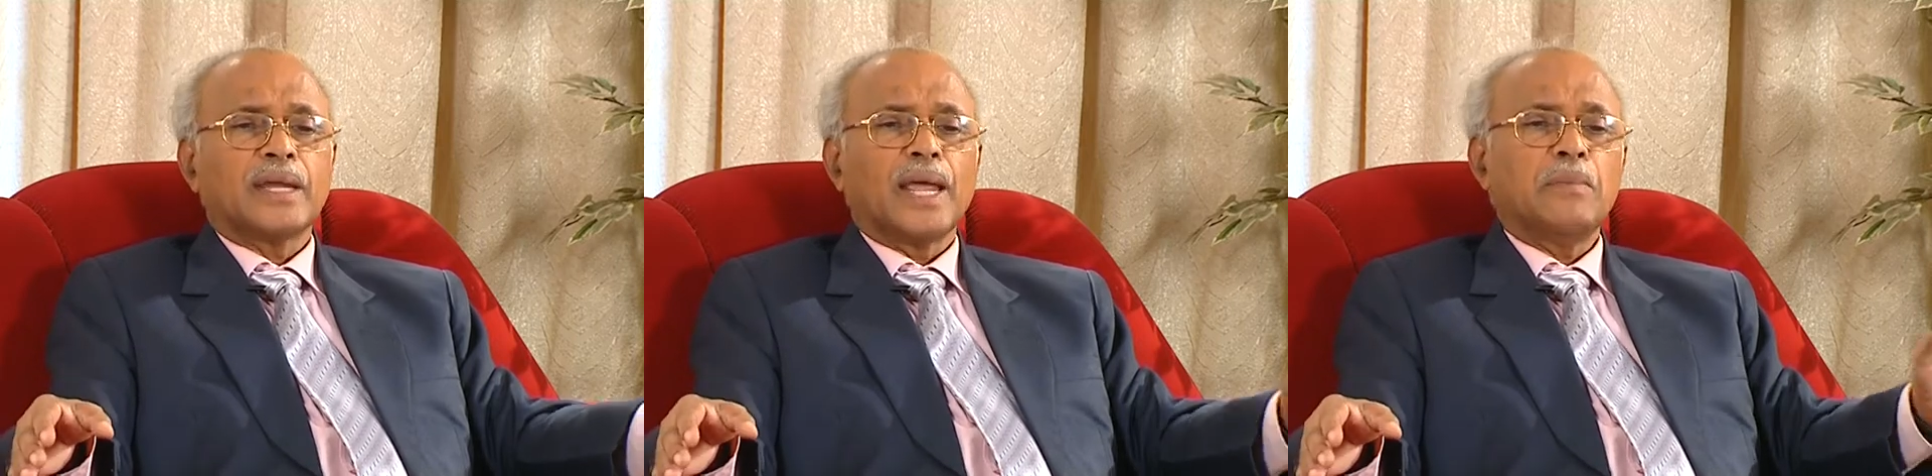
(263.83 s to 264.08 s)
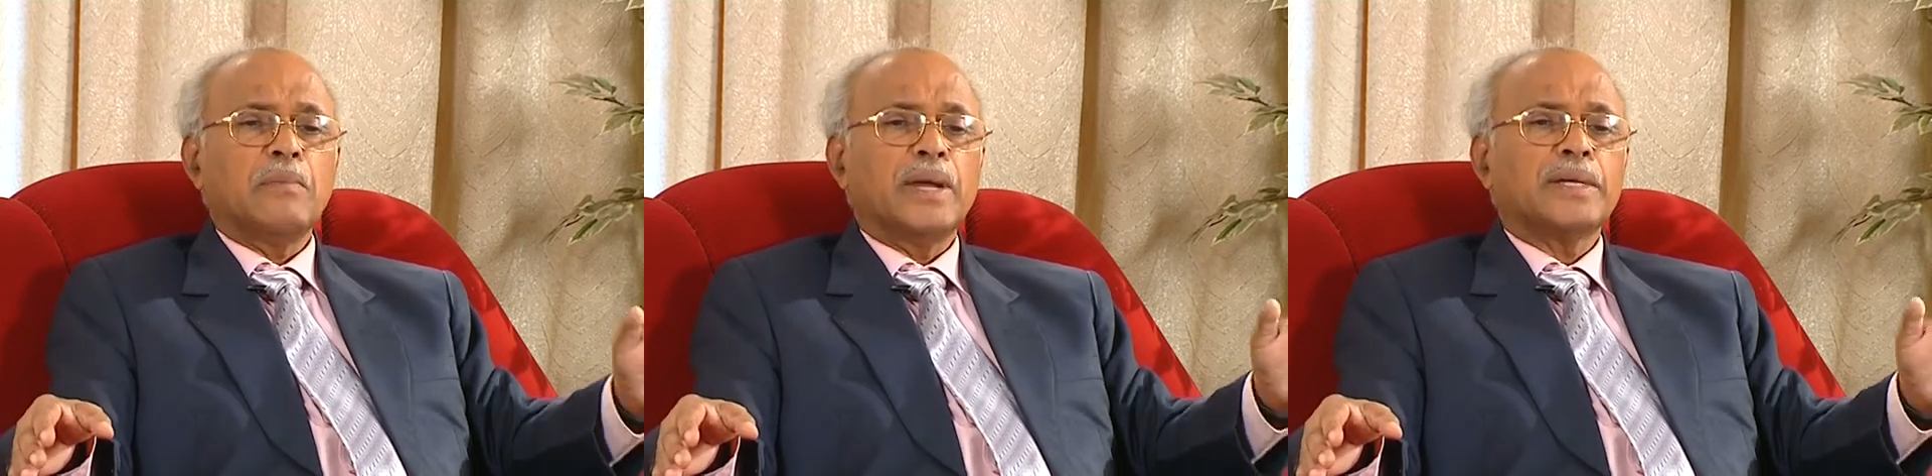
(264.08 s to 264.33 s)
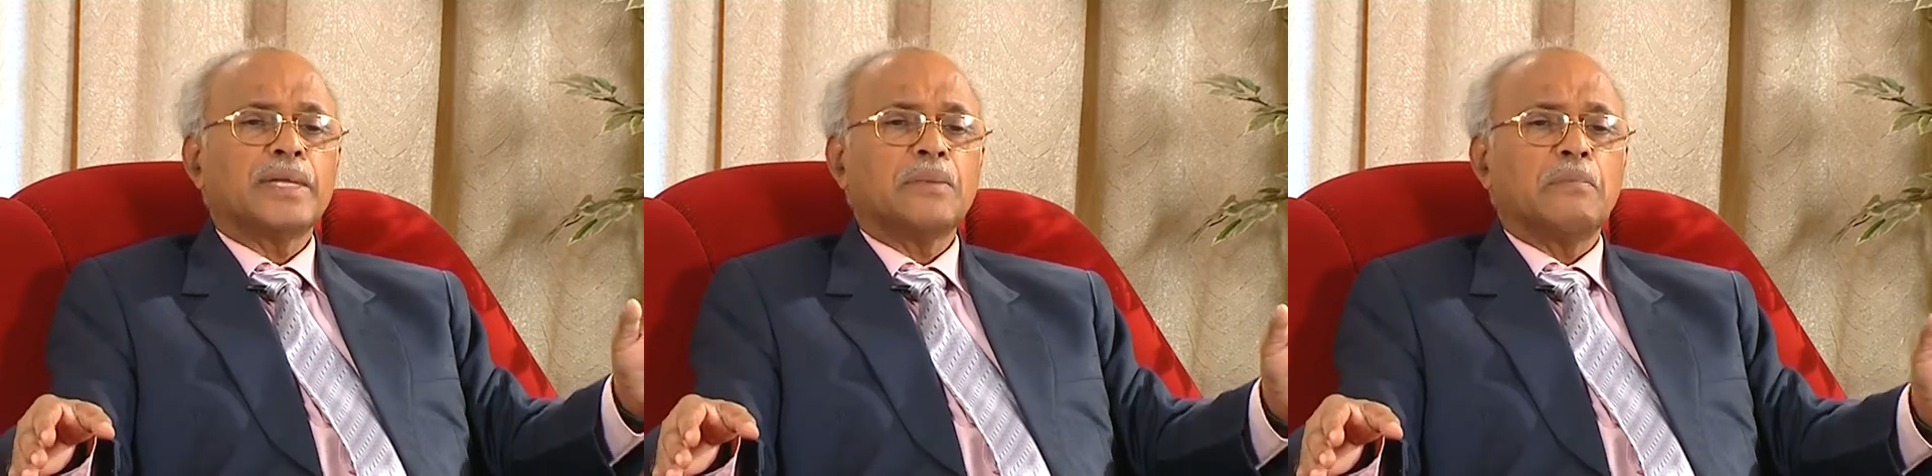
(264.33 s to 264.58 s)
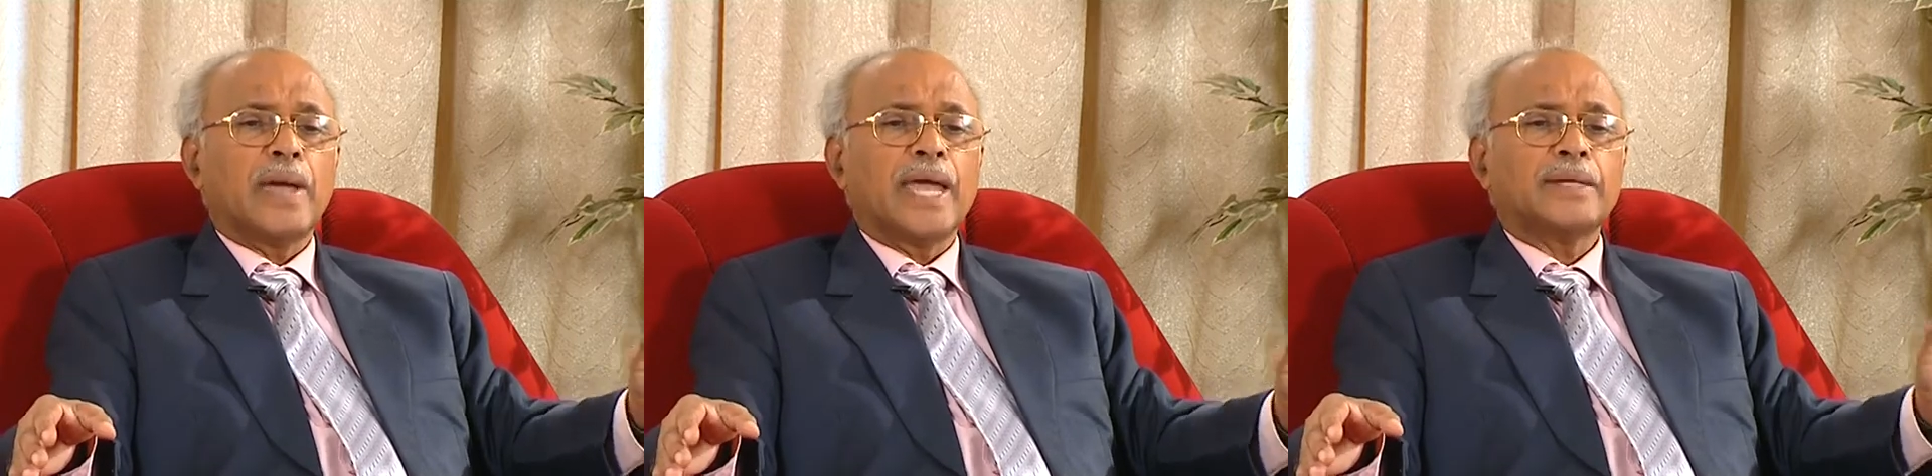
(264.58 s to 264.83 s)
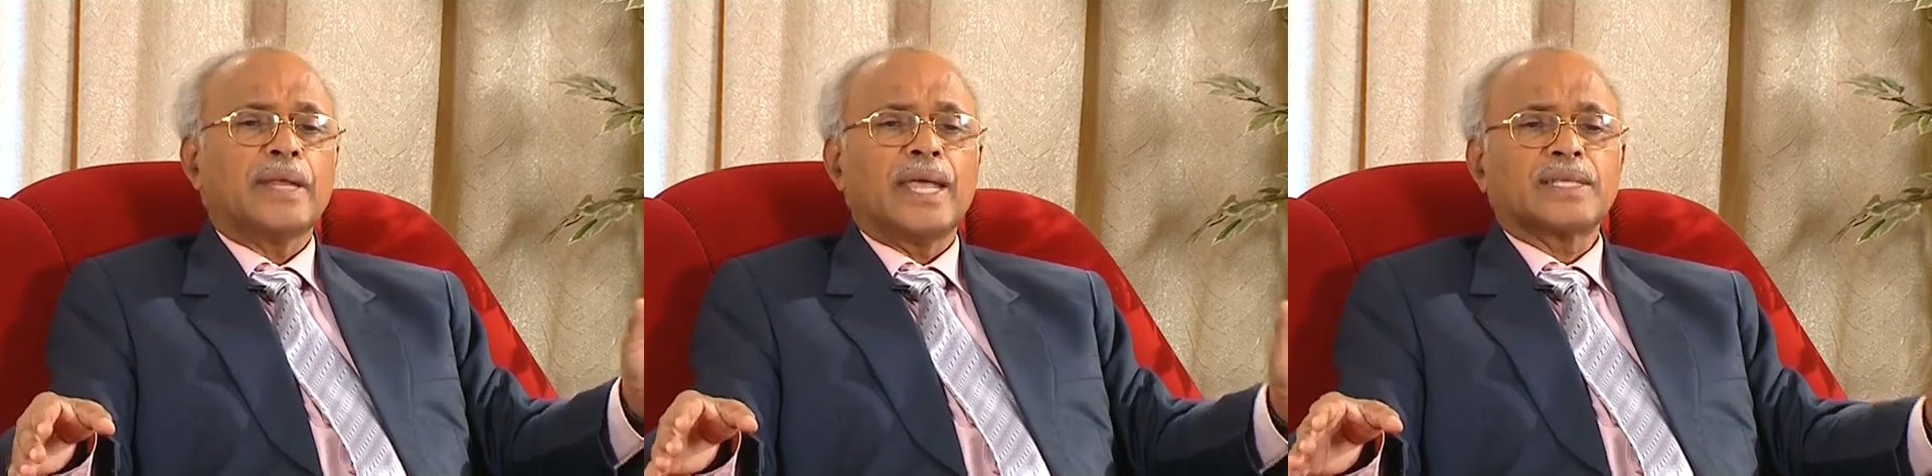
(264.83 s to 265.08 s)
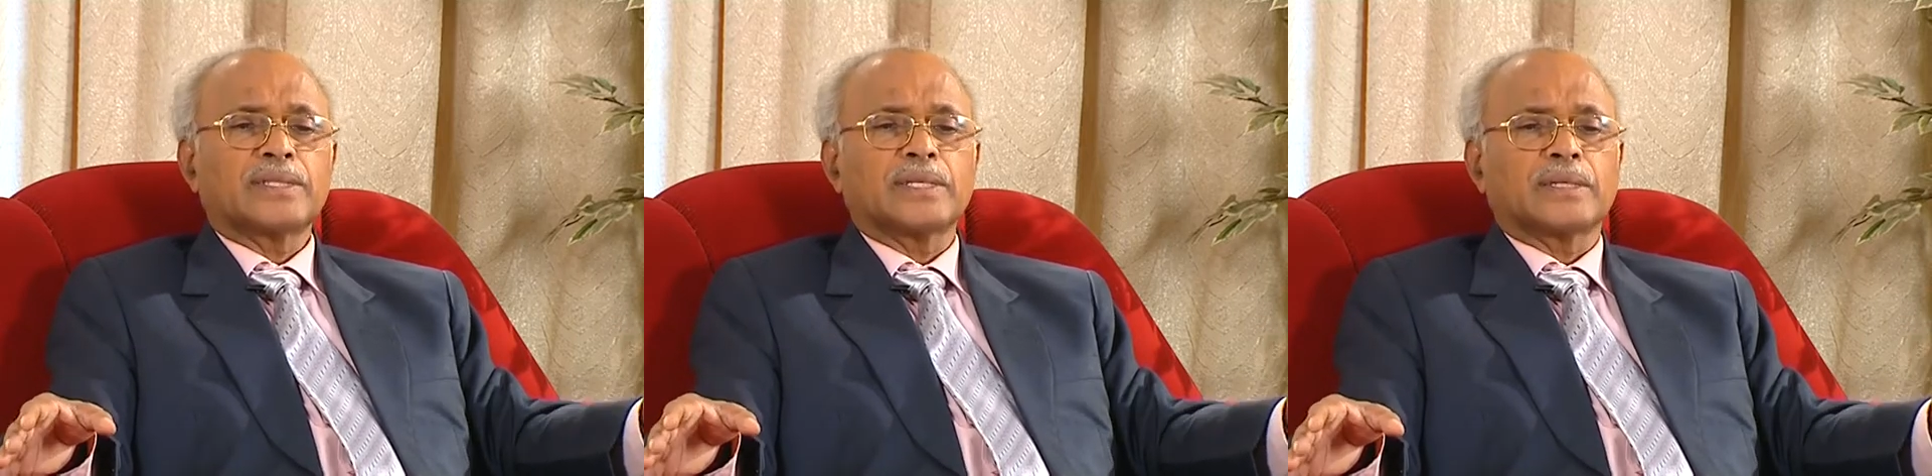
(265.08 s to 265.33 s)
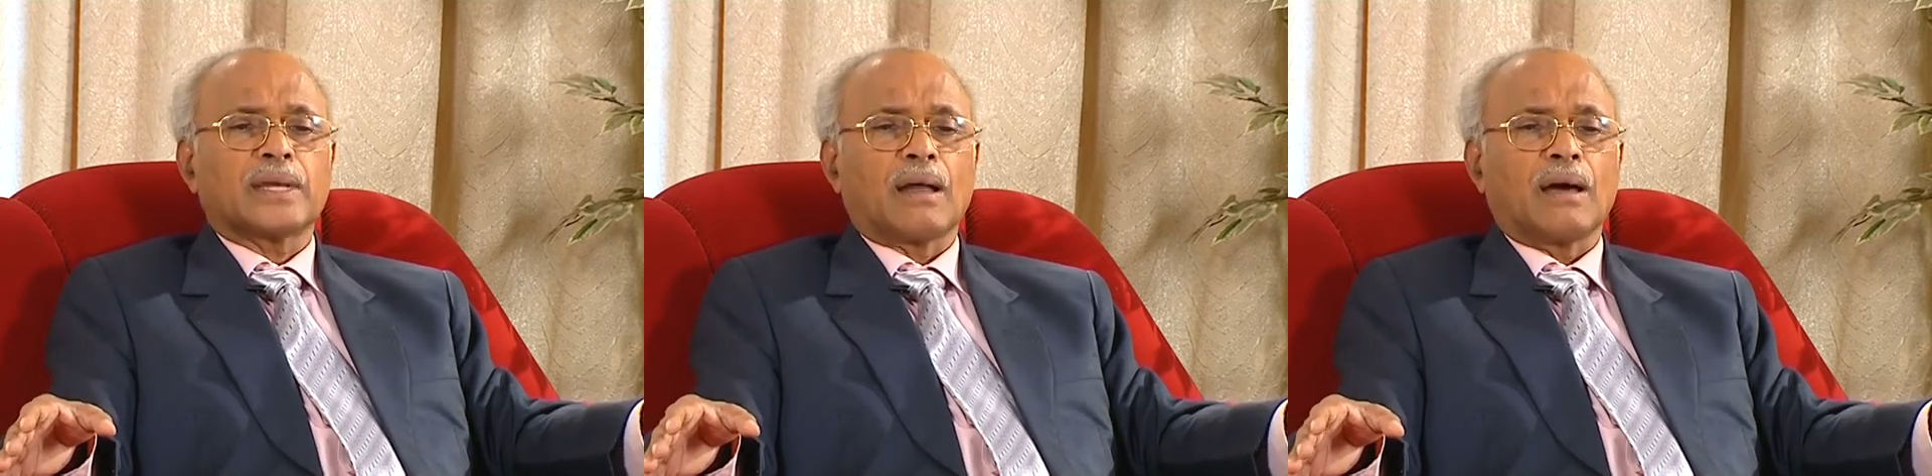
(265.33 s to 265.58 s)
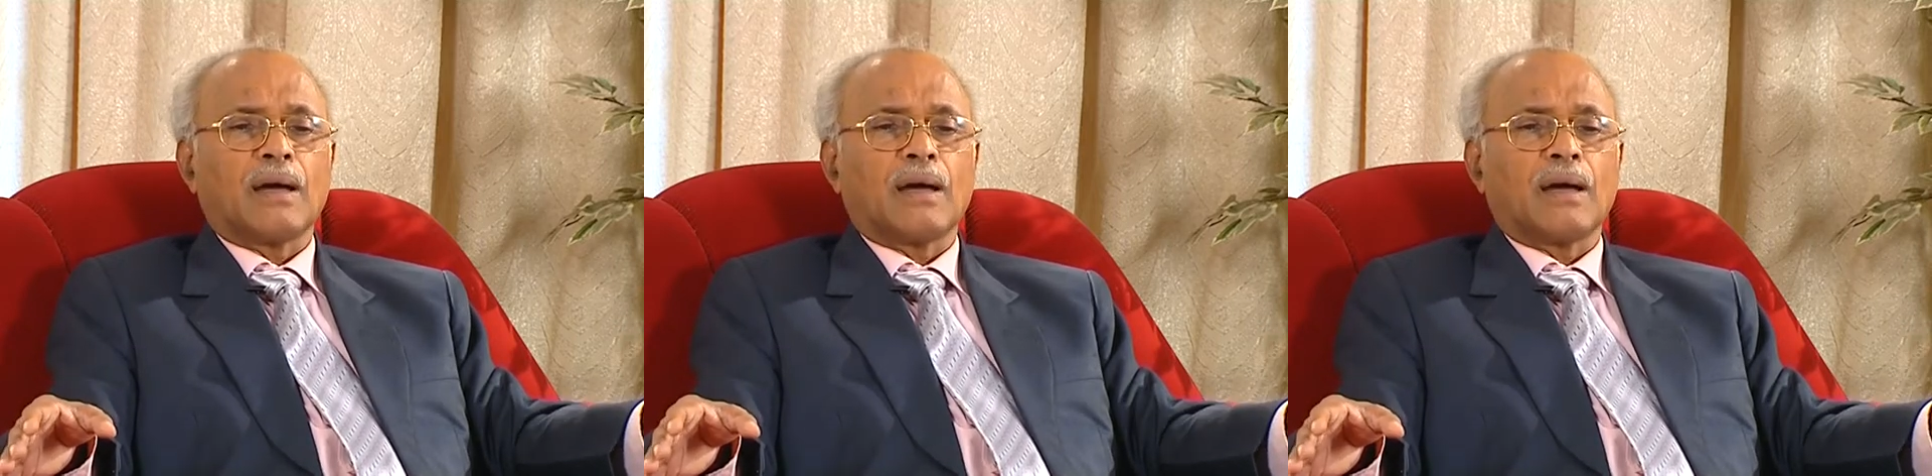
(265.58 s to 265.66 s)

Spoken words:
MAT mat, etc.